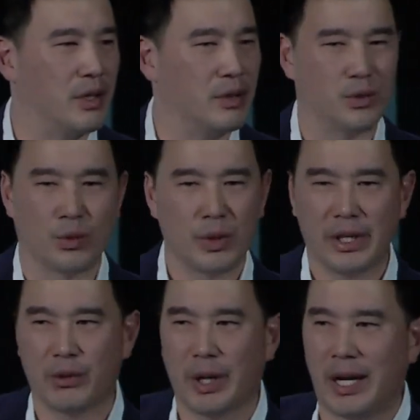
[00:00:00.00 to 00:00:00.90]
It was a
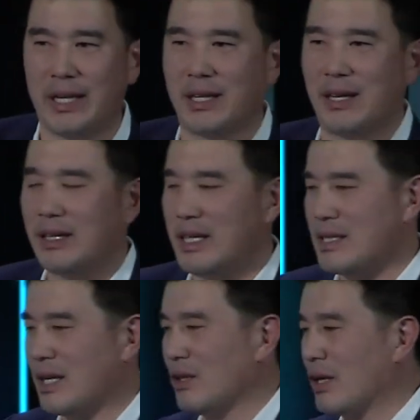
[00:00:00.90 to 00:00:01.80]
really great idea. He
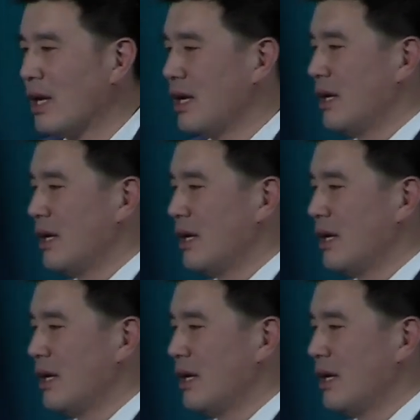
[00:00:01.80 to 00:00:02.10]
said, look,